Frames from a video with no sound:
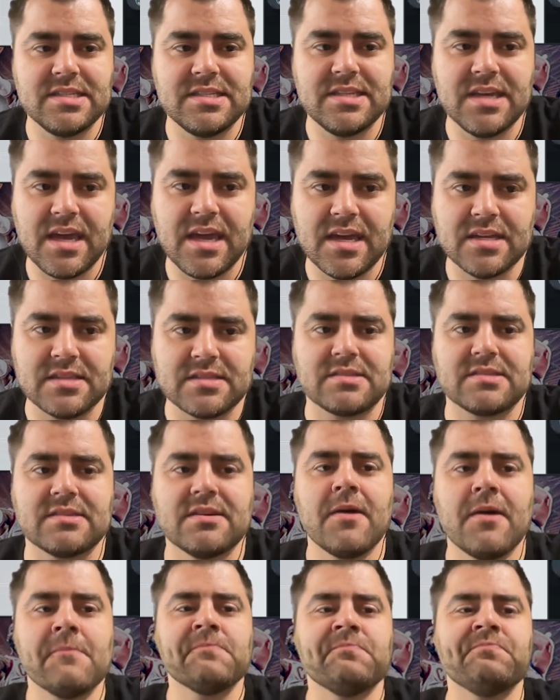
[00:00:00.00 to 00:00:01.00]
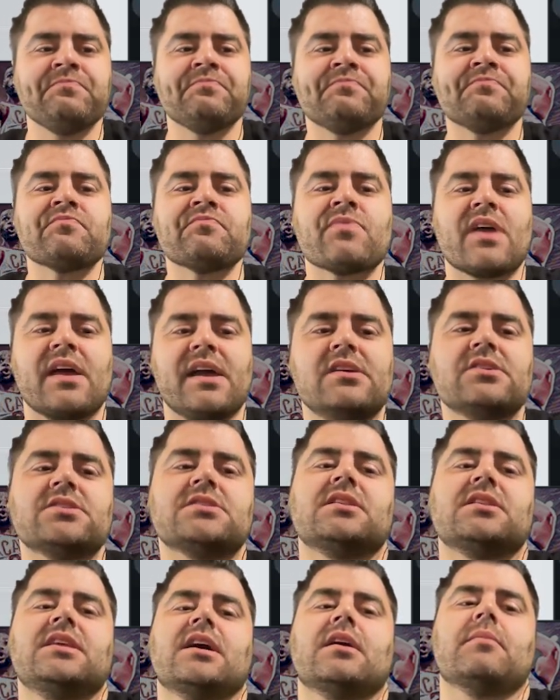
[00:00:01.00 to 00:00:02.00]
dance. Here's the
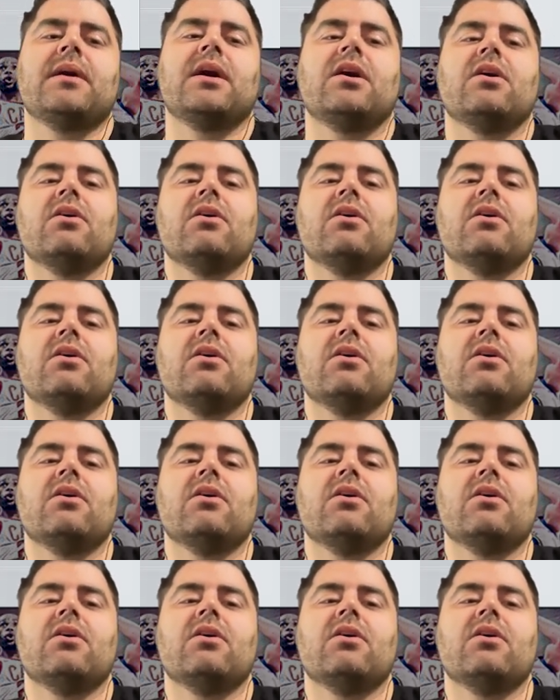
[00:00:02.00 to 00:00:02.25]
thing about